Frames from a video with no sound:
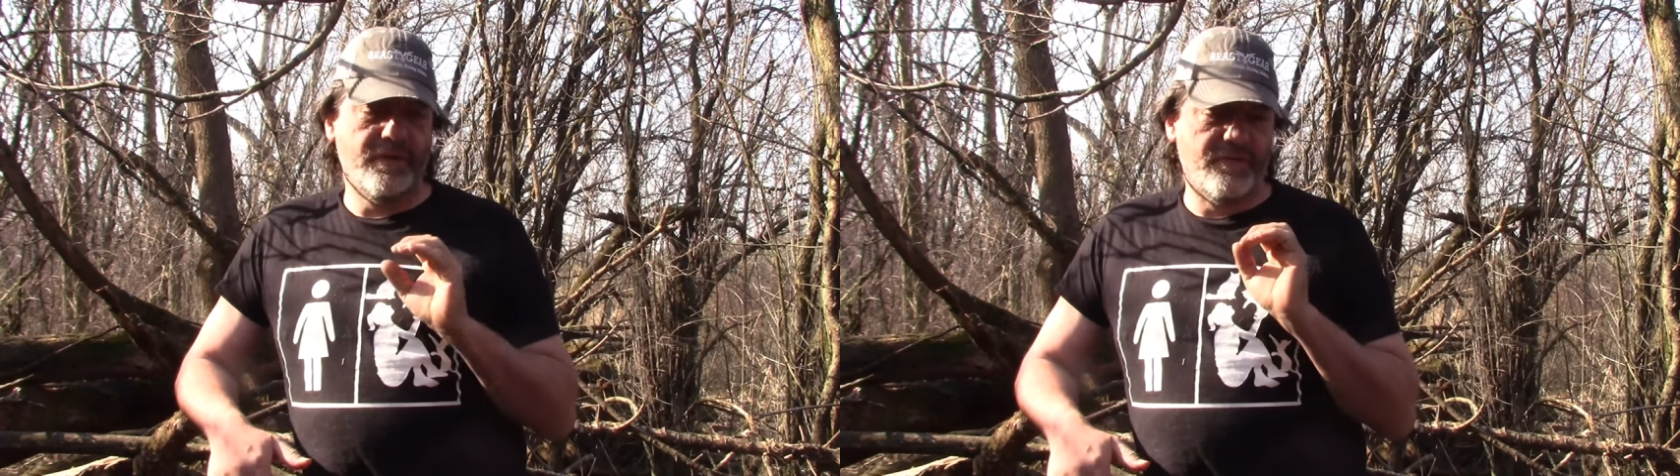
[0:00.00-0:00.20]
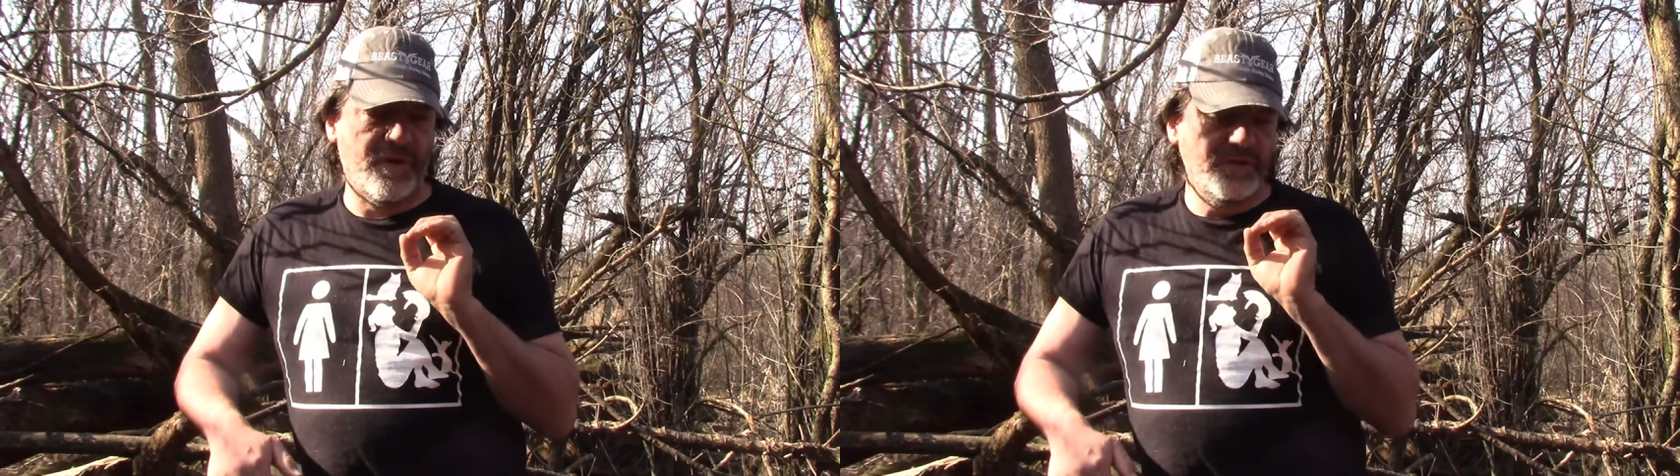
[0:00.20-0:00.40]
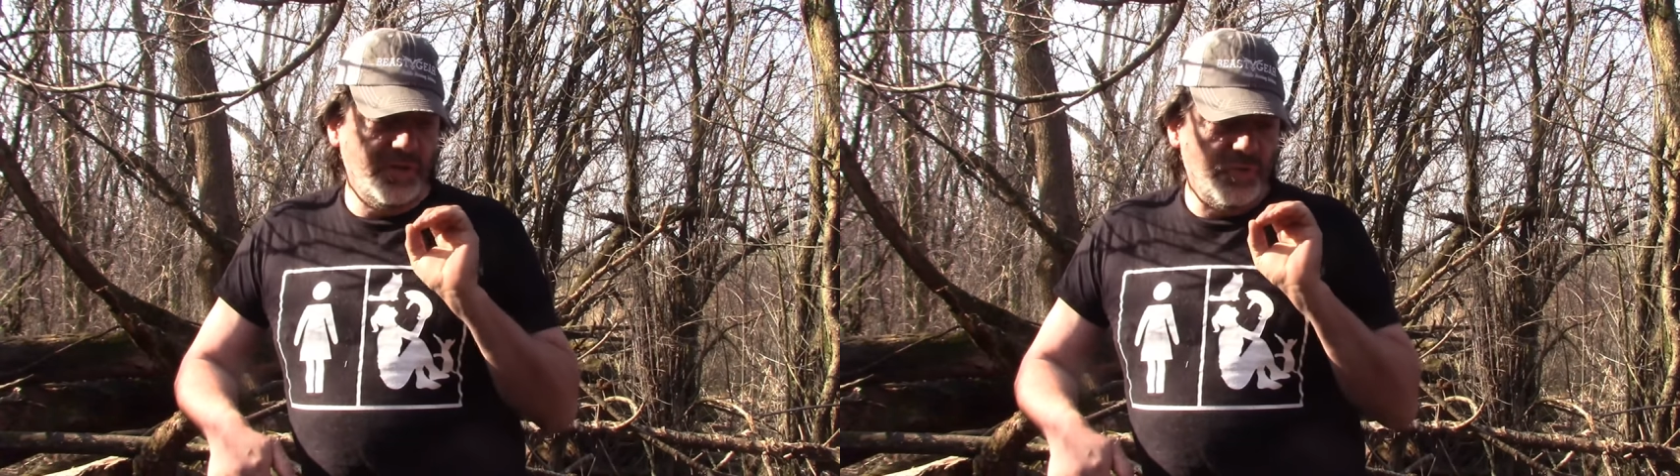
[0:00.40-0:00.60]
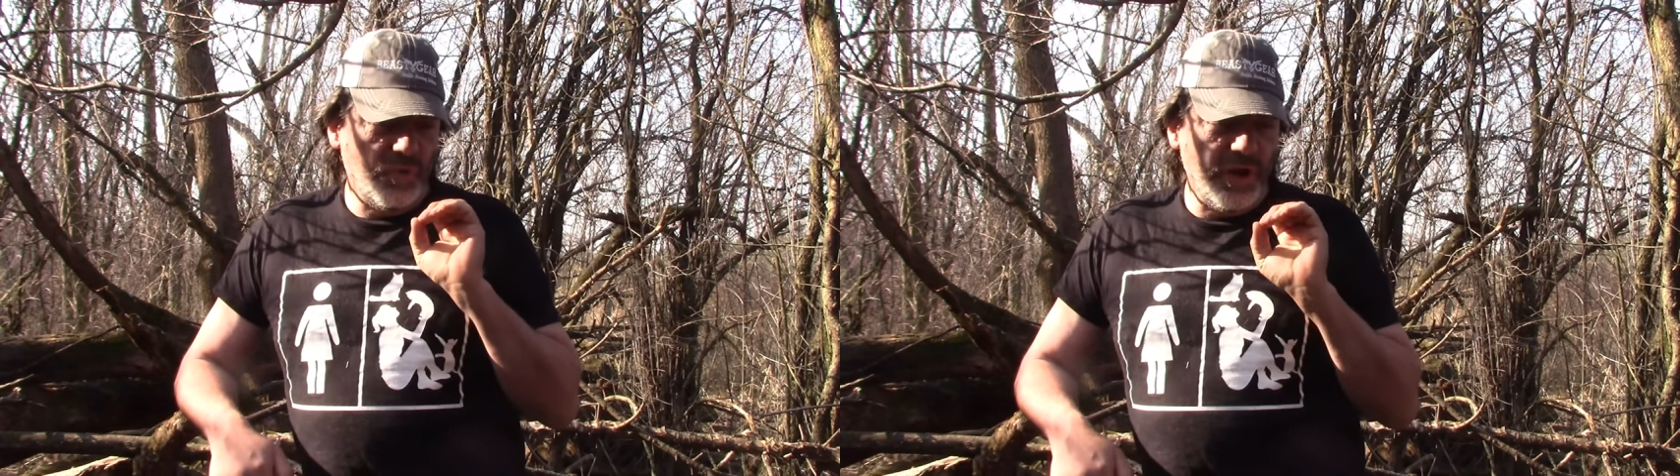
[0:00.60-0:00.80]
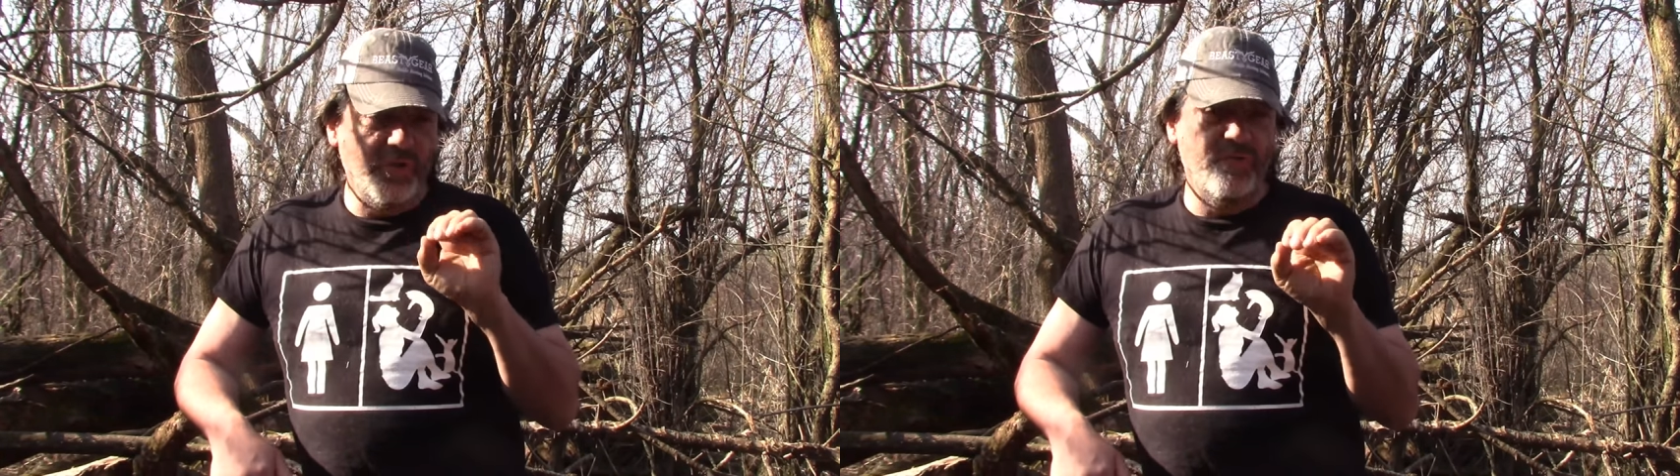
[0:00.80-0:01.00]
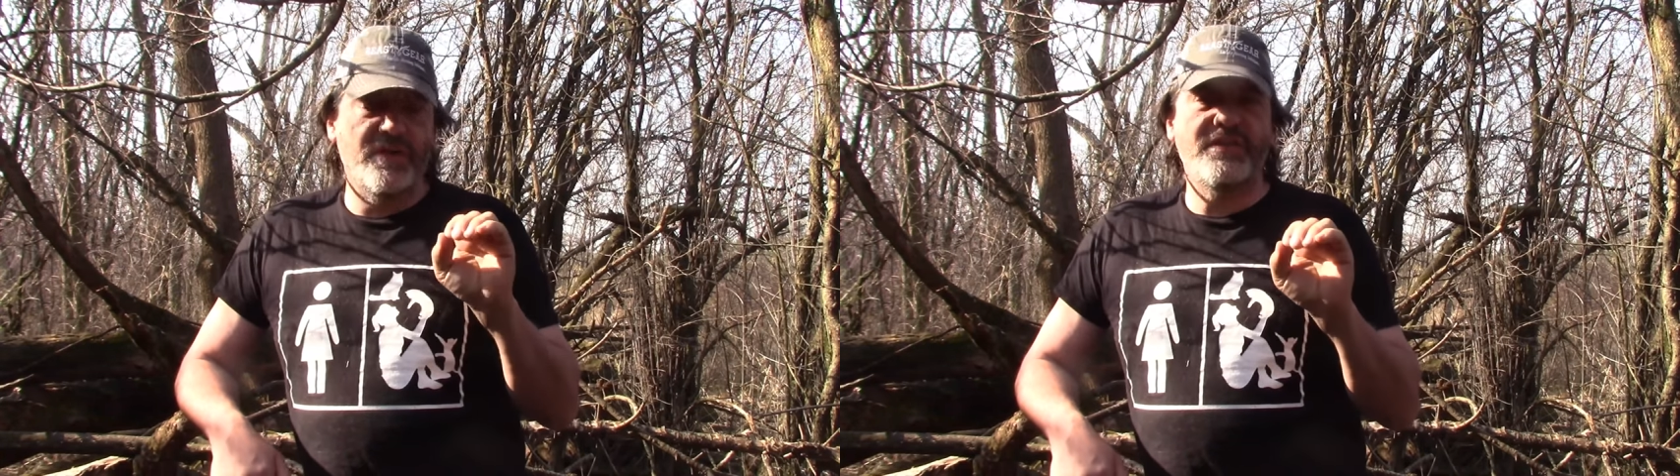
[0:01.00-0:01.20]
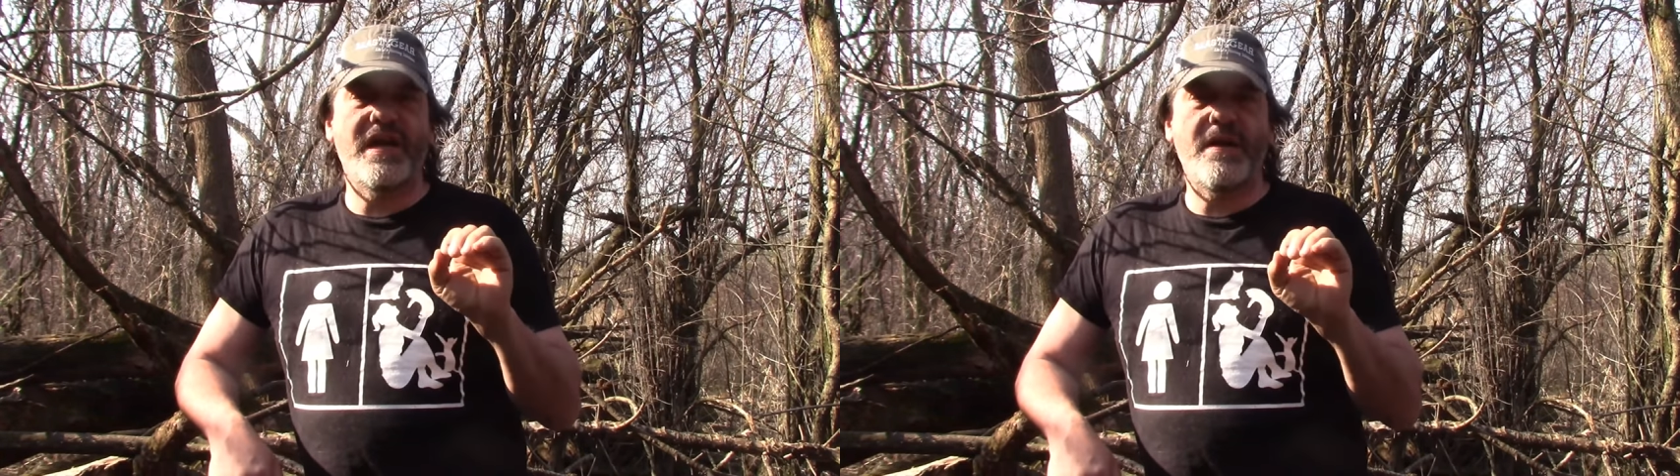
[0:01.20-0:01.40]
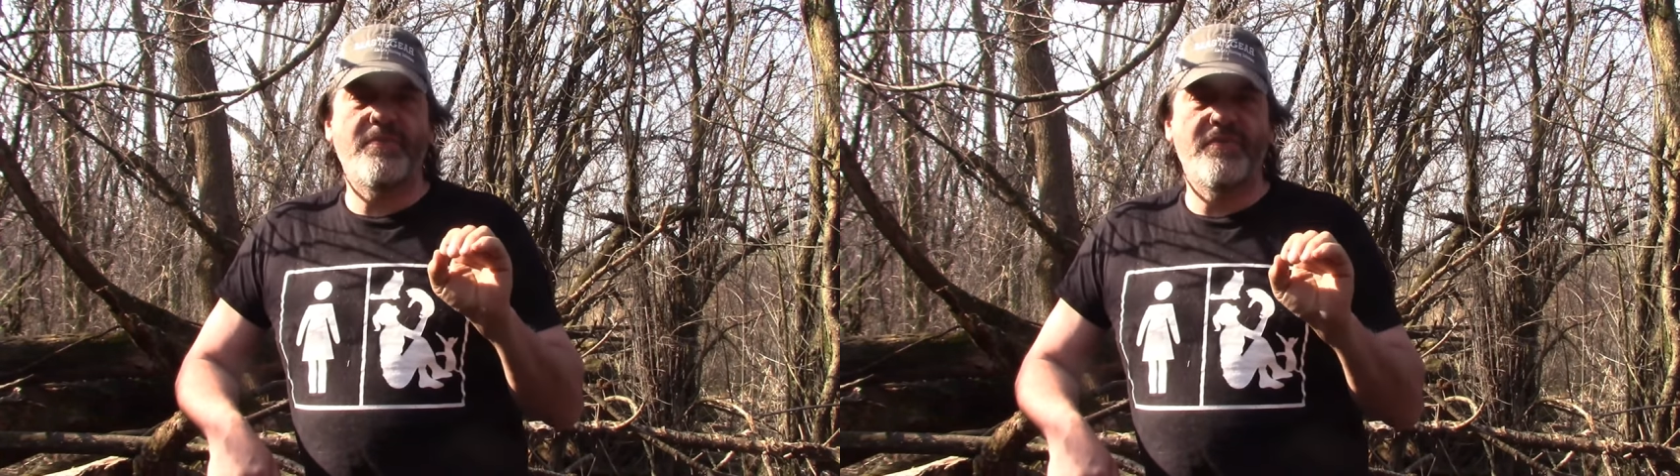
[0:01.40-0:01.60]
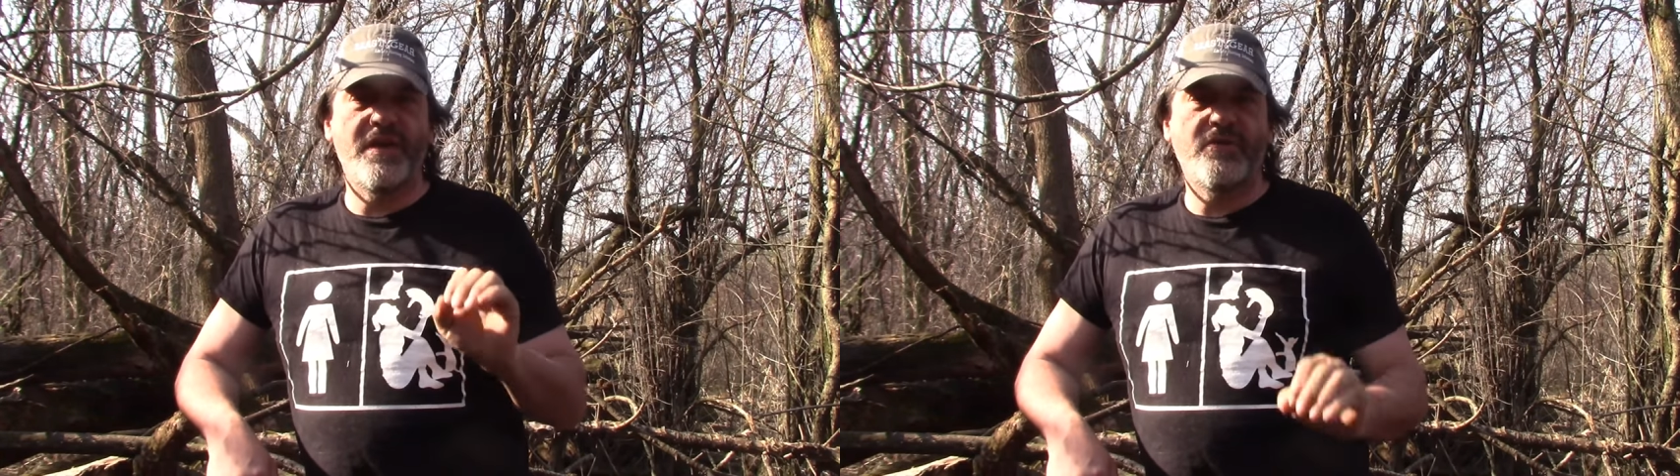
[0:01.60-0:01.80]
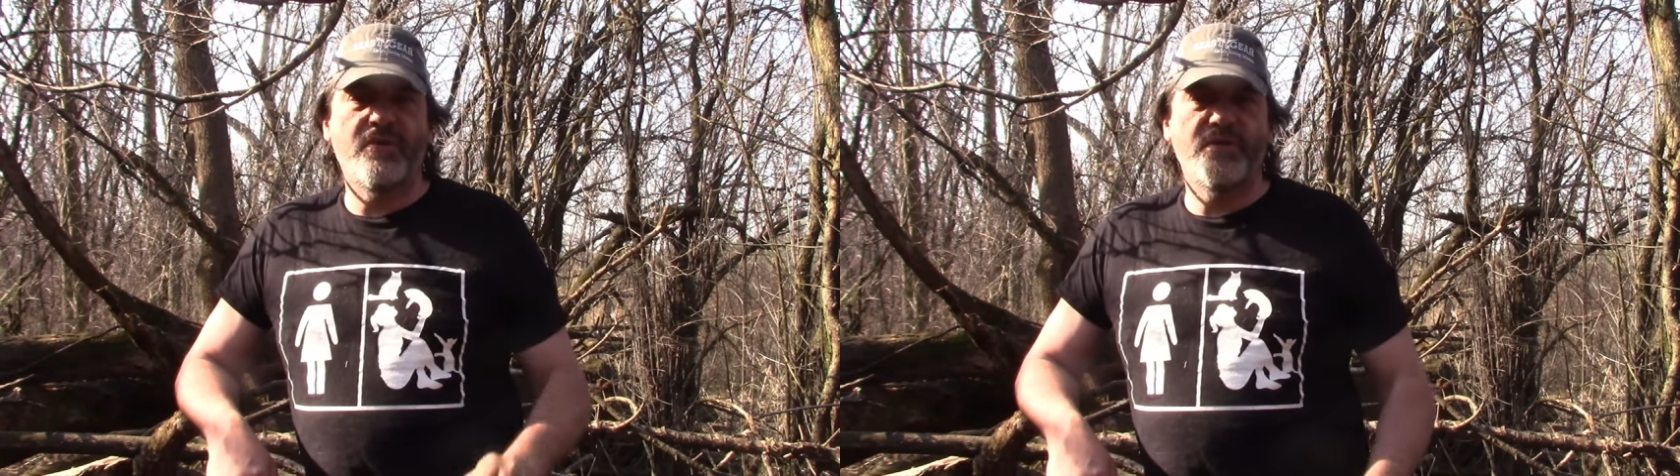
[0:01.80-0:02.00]
of hunting right over the top of
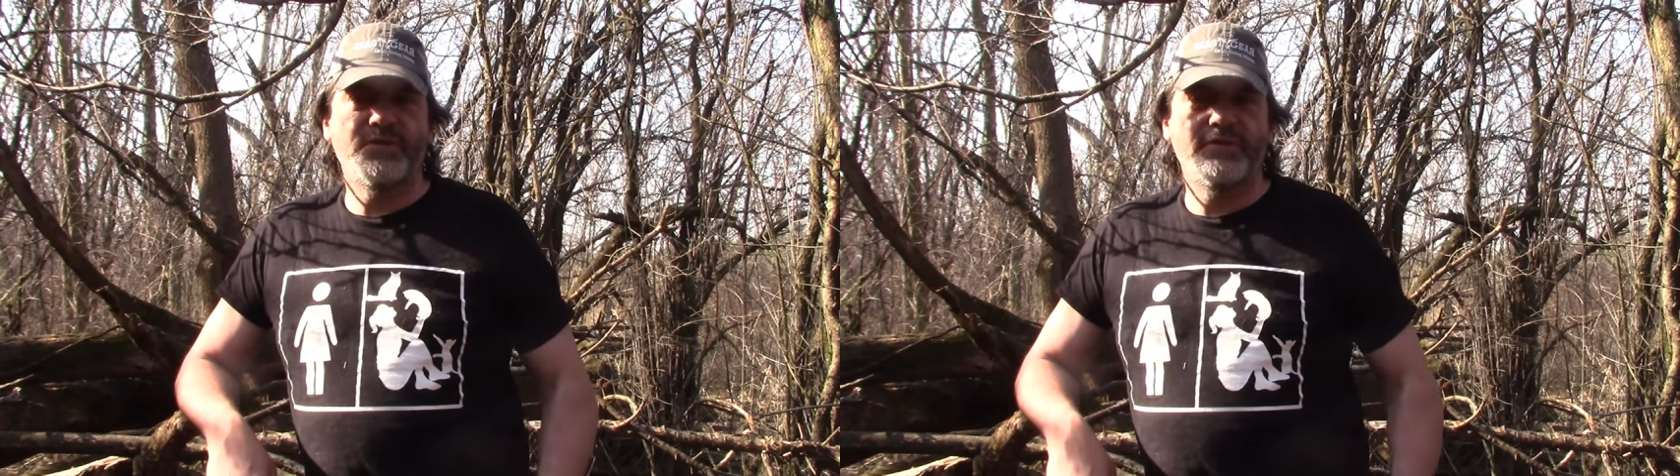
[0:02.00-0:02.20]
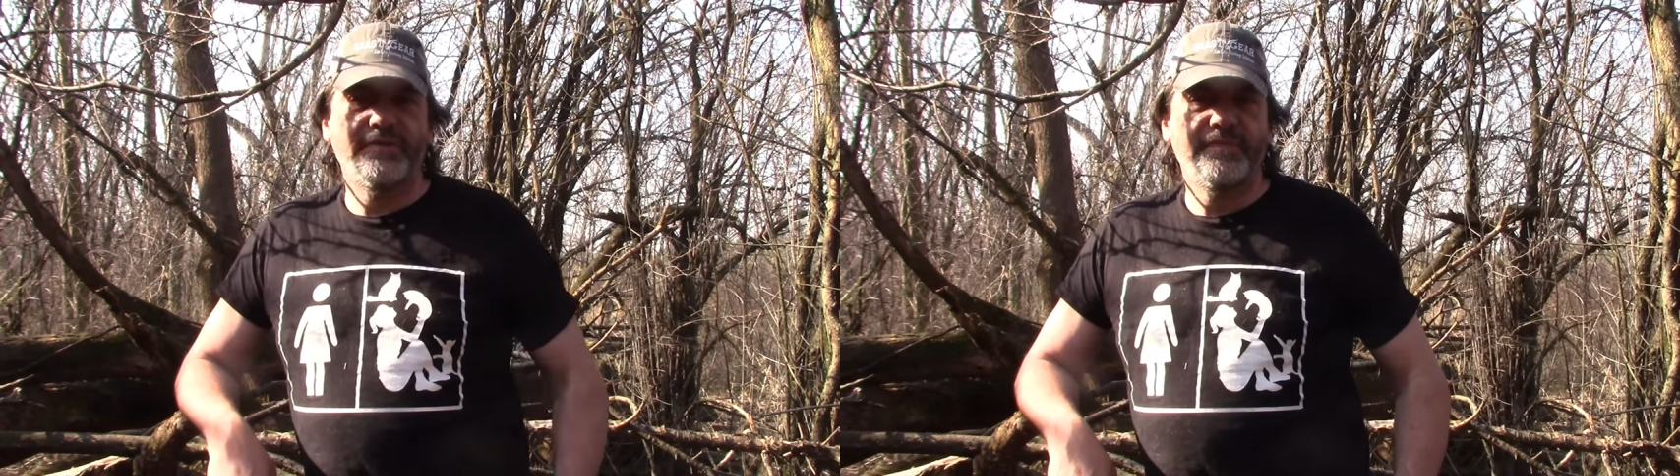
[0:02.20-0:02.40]
acorns.